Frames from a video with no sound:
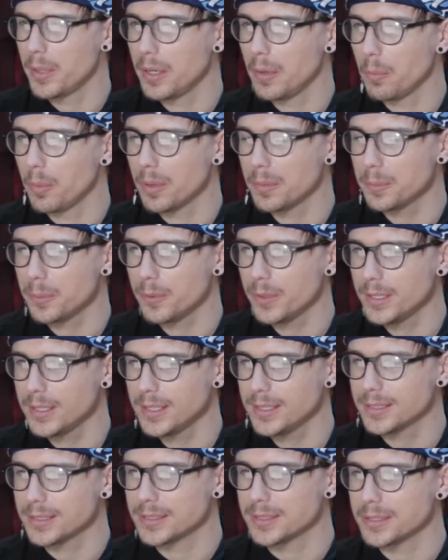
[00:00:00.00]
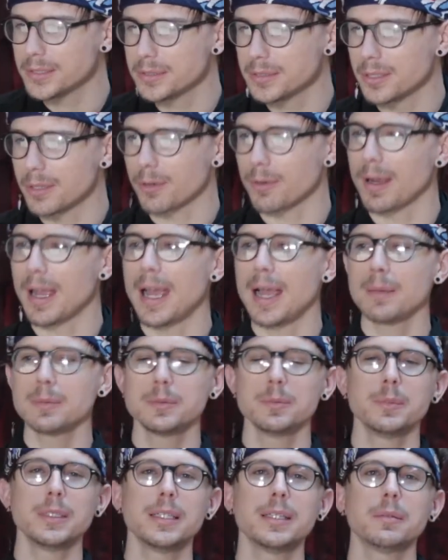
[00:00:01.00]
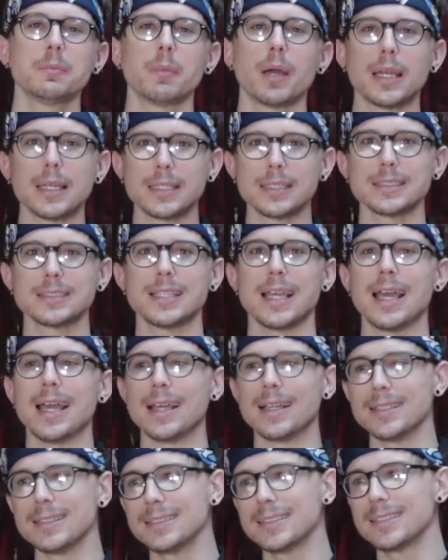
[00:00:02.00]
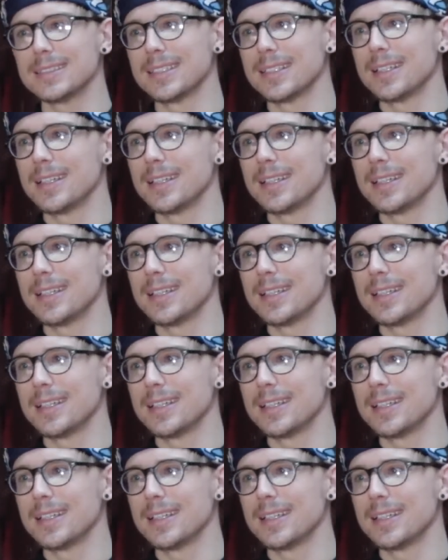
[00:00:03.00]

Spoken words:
at one point this dude grabbed me and Micah's heads